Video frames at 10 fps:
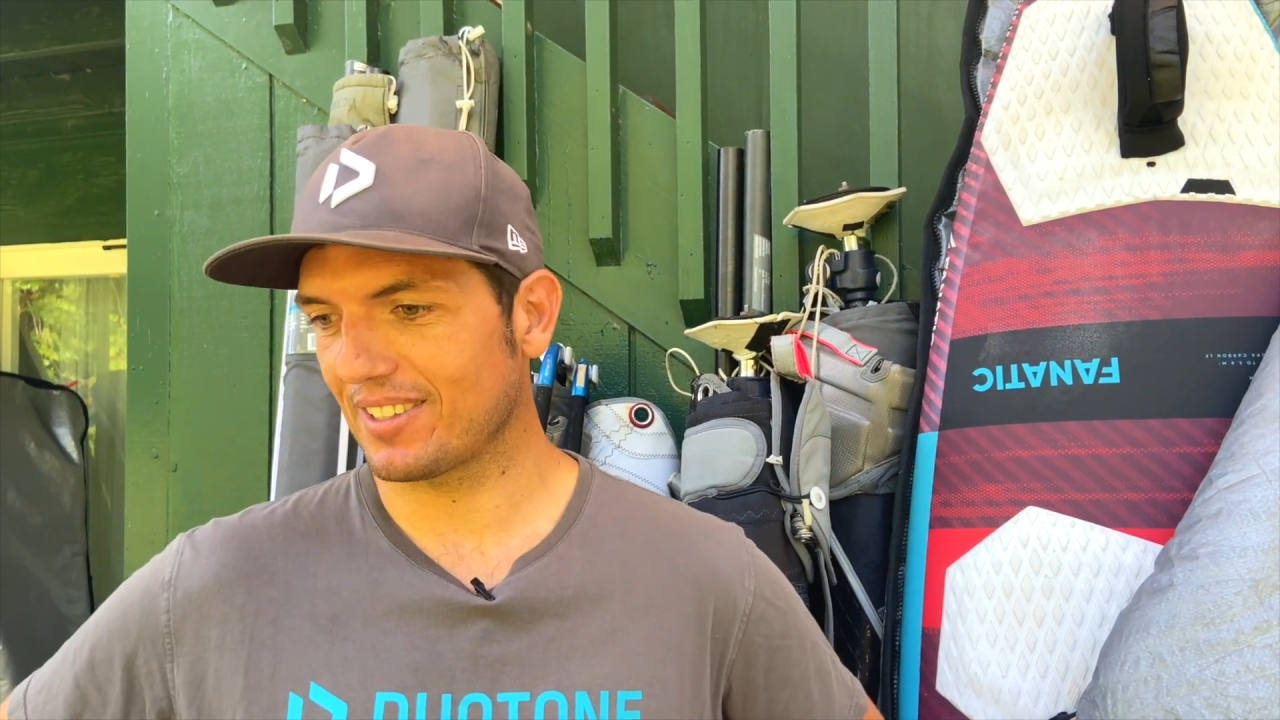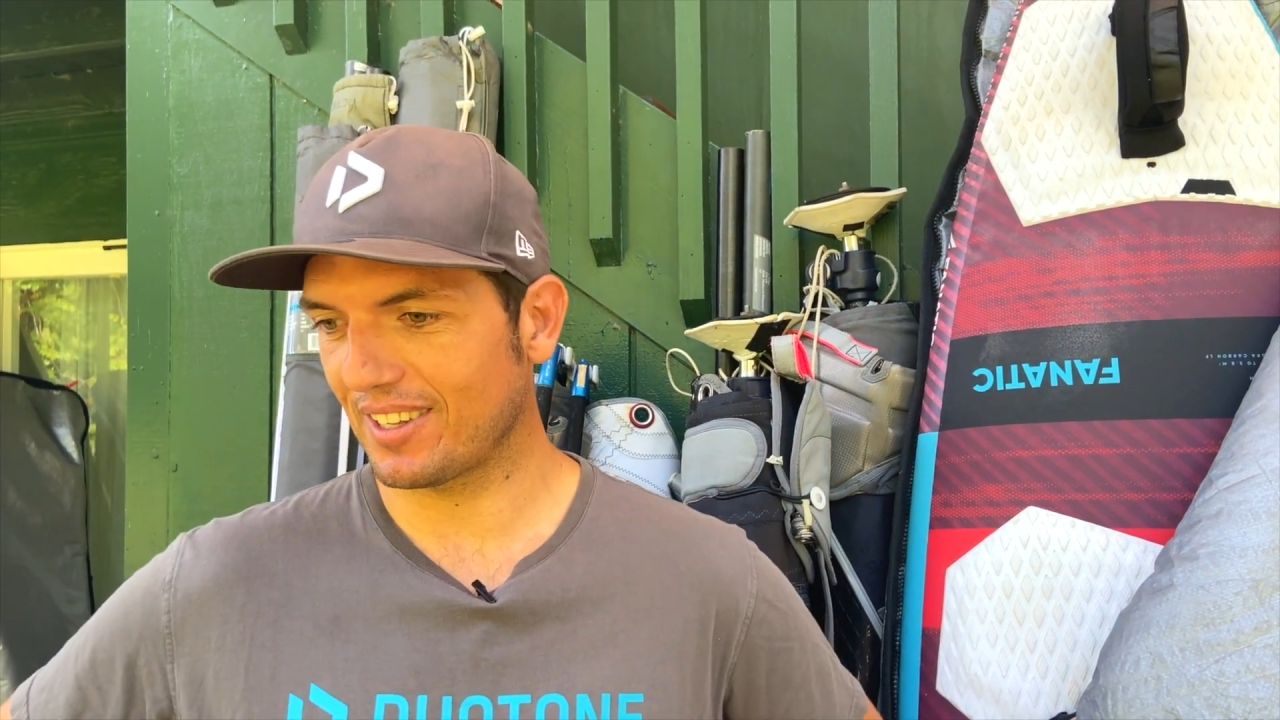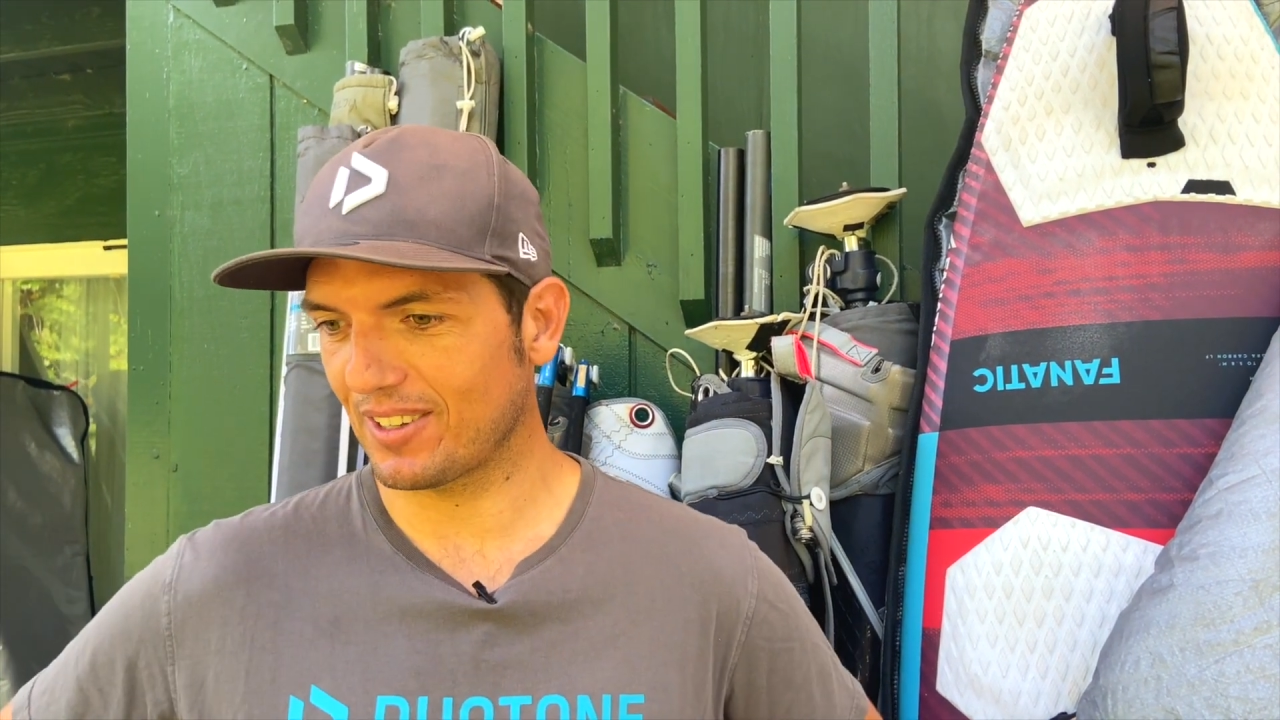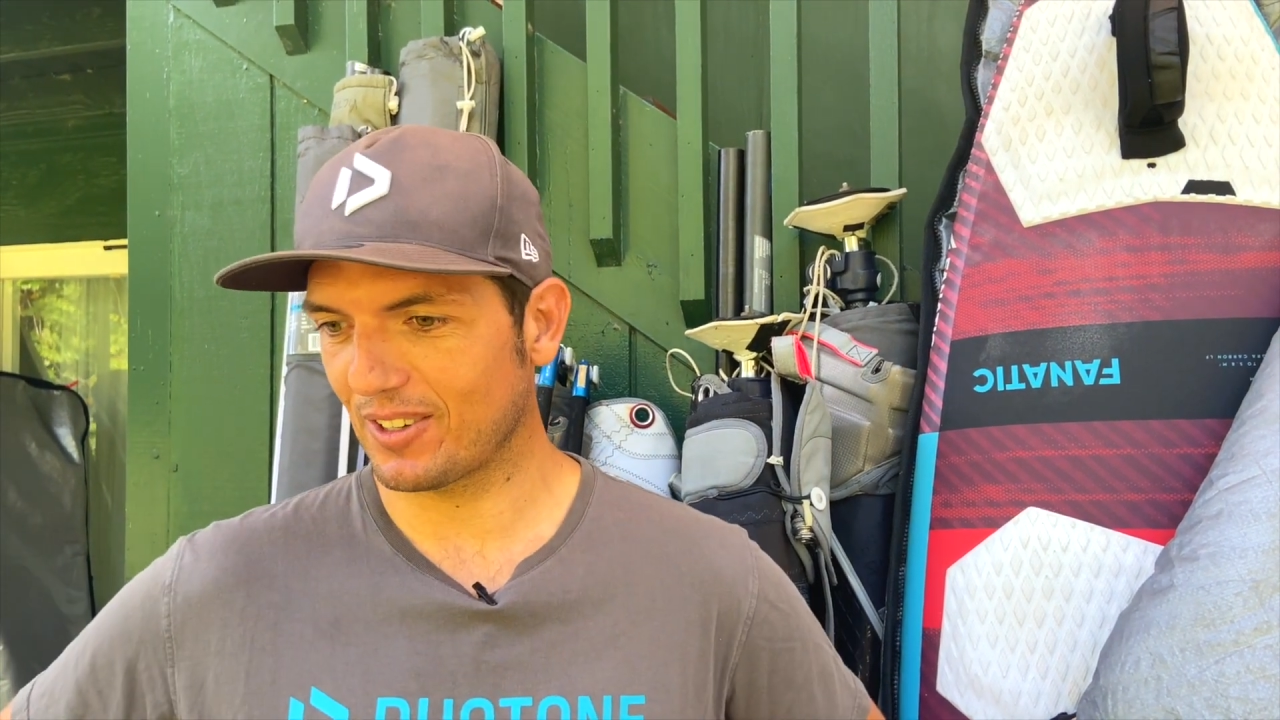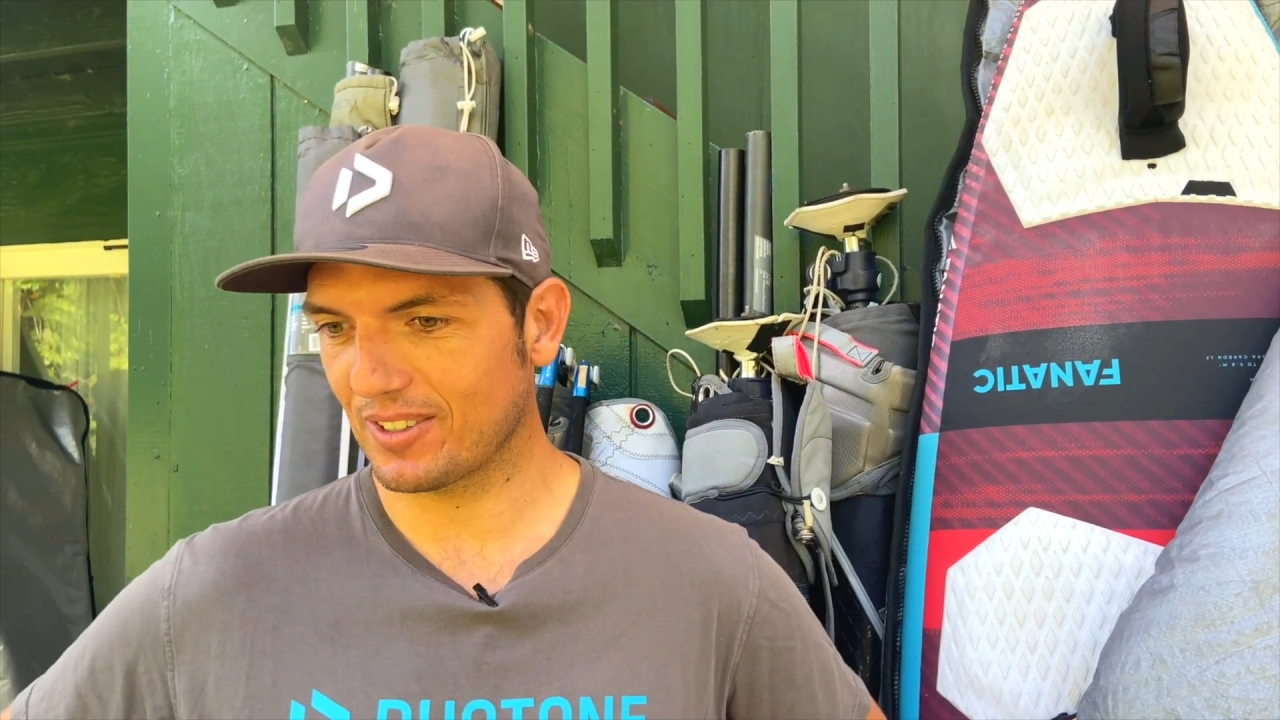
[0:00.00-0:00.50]

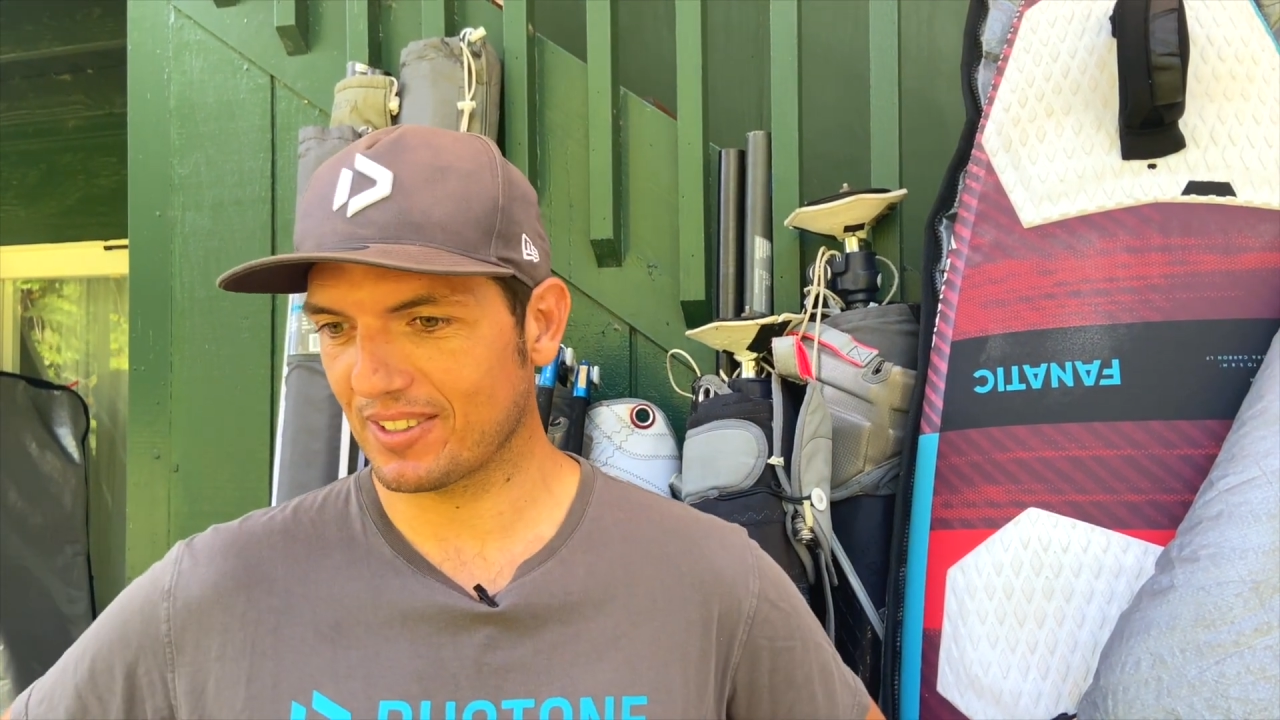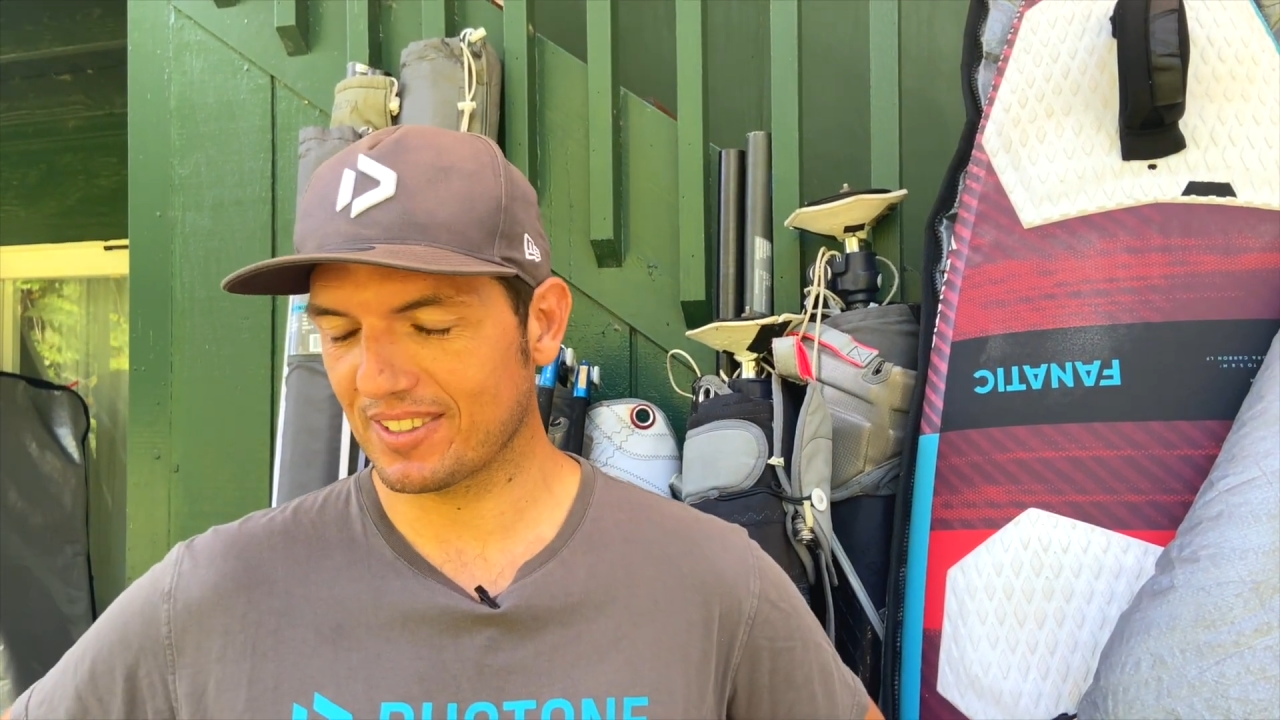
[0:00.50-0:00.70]
don't know.